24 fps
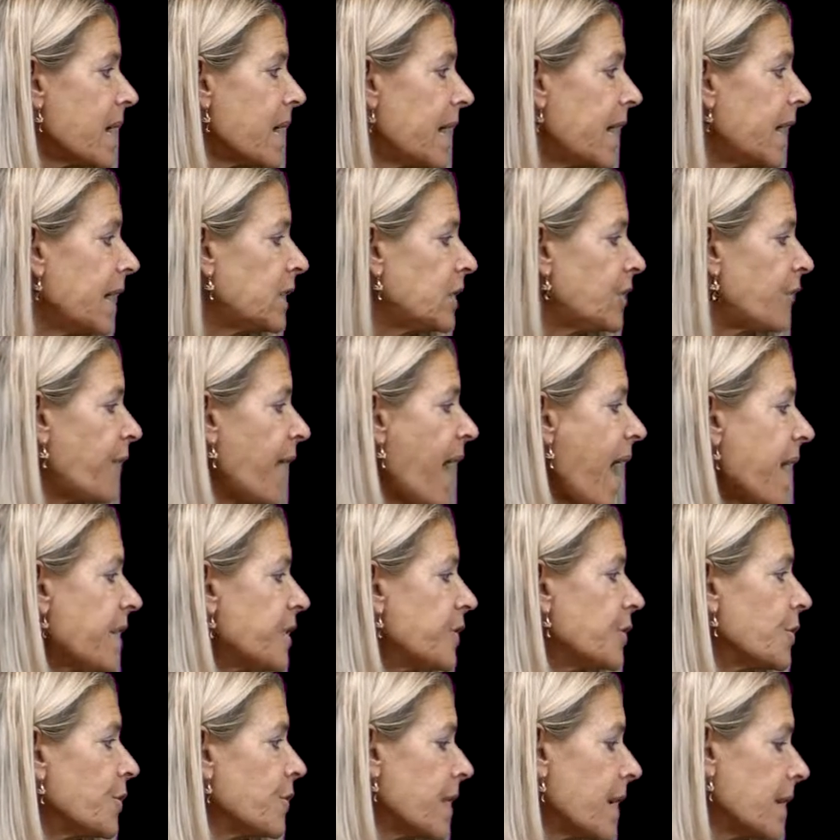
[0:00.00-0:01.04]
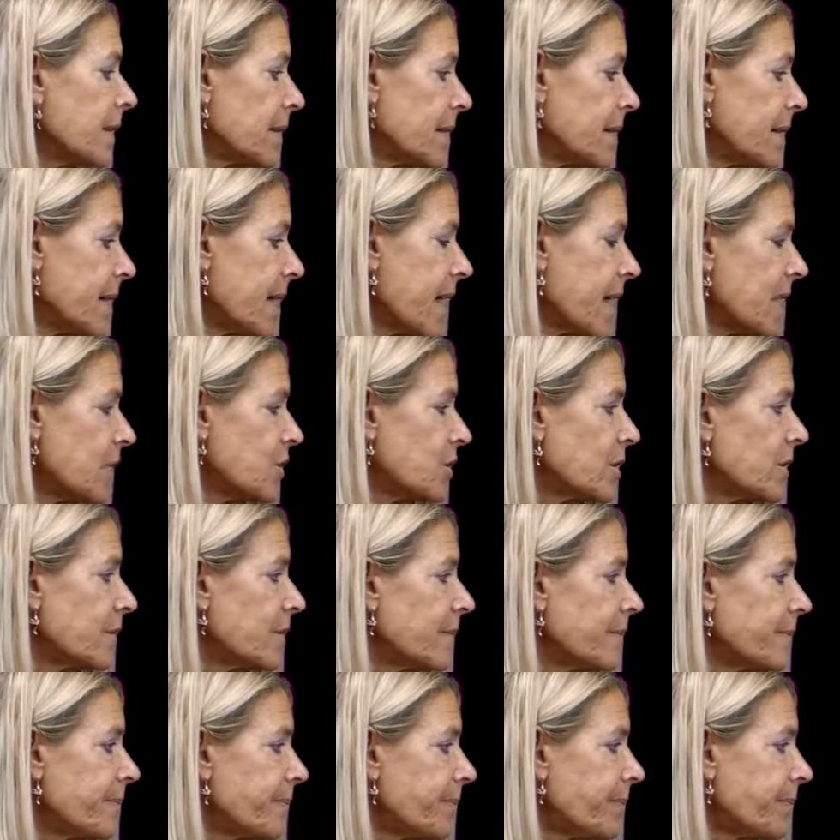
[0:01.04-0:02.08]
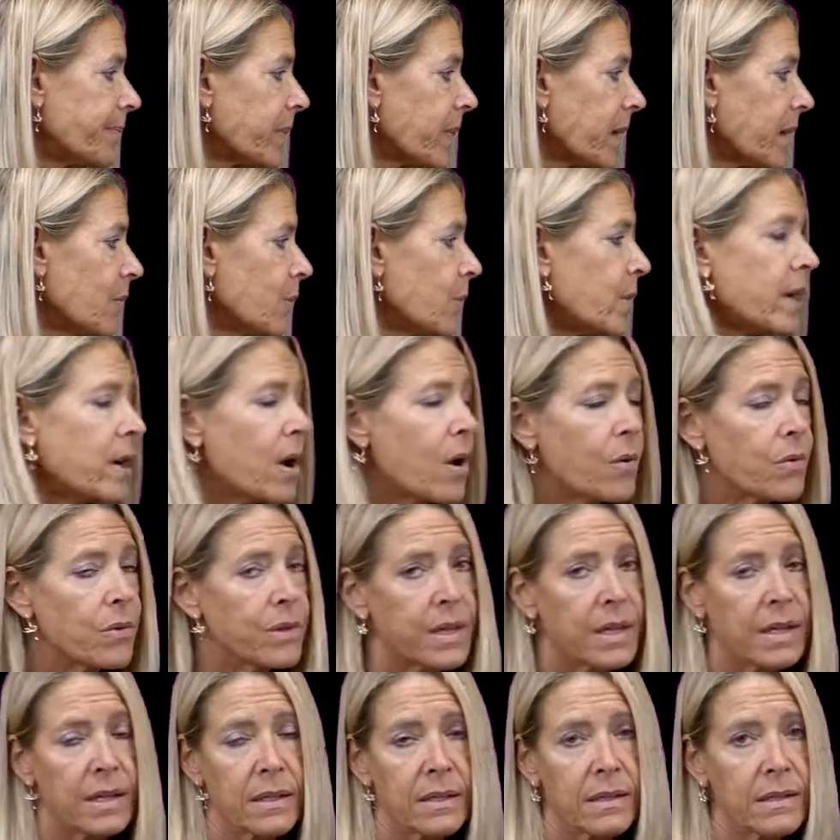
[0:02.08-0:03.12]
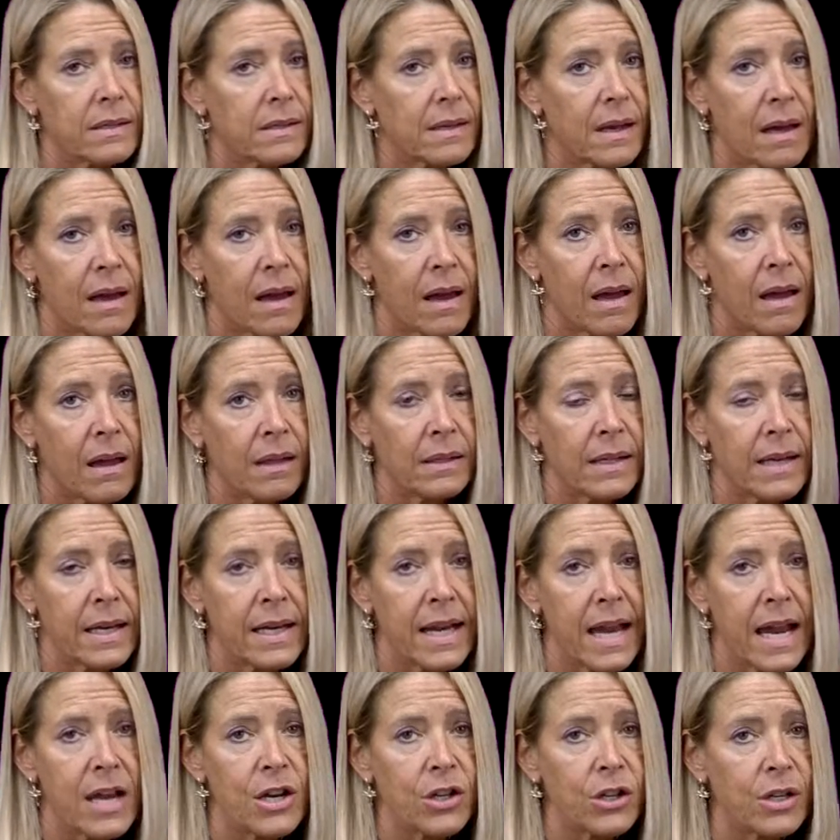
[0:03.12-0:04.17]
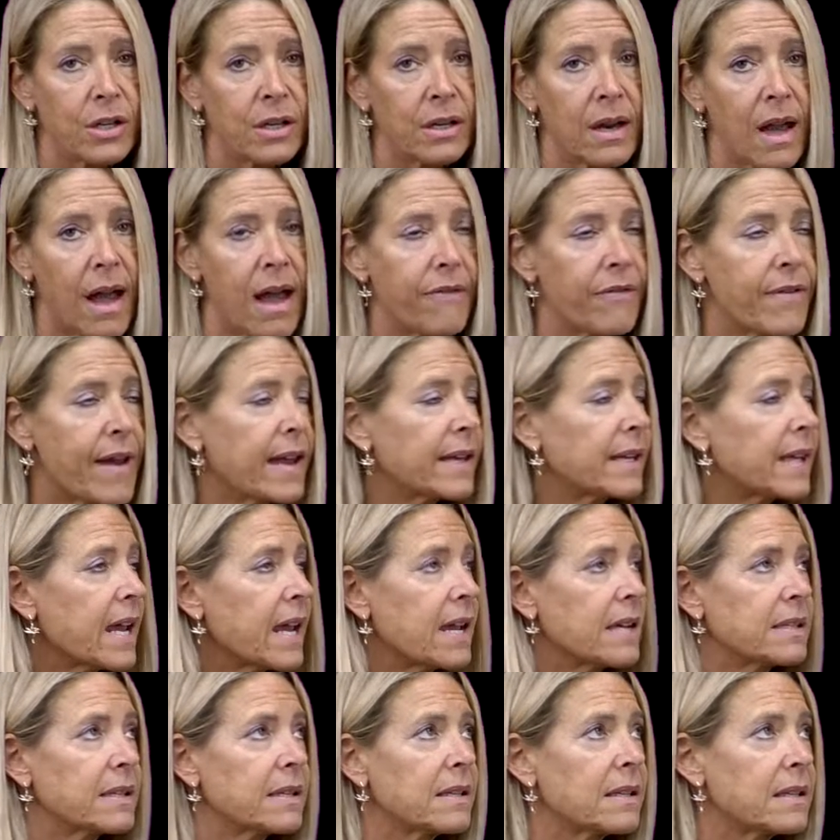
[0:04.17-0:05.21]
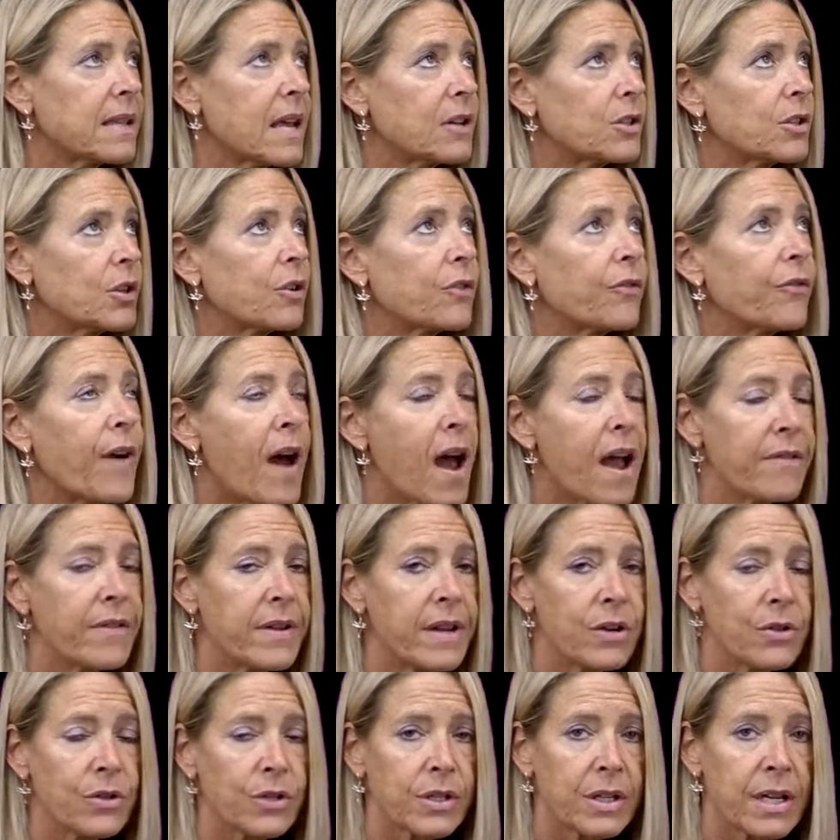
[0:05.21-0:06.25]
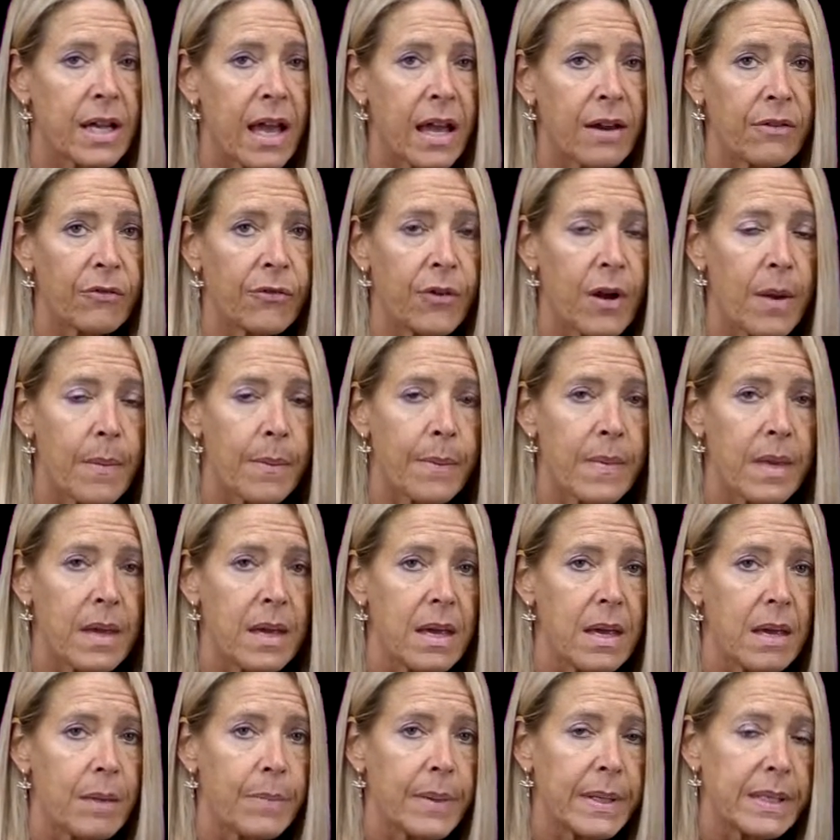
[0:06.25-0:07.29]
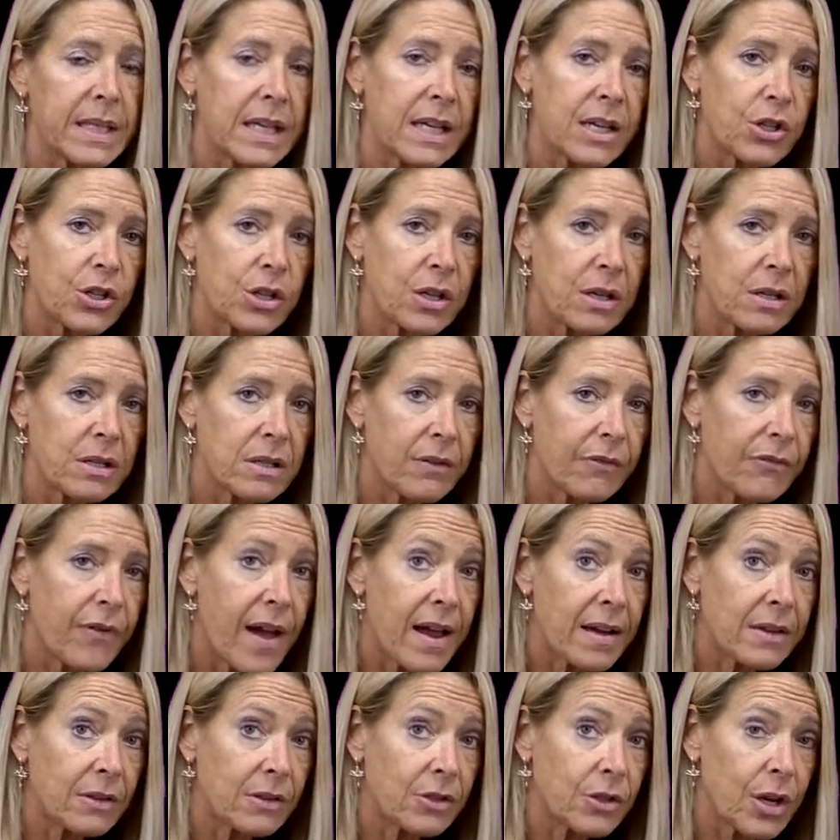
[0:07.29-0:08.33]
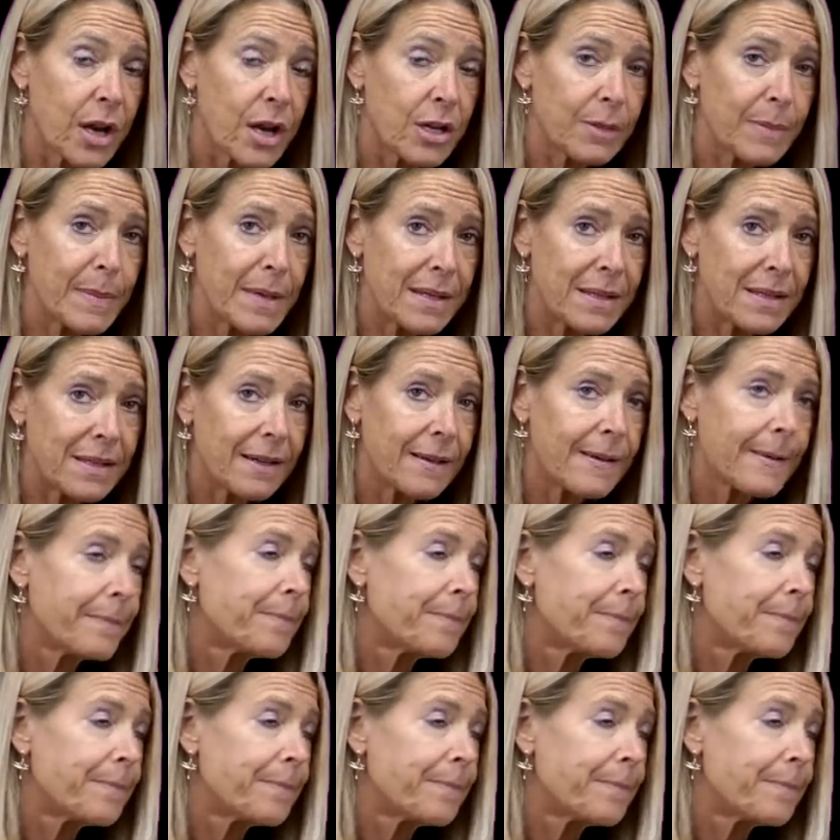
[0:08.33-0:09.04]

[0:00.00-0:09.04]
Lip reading: It's faster than litigation. We know this. Litigation, I've had cases that took 5 years to get from petition to final judgment,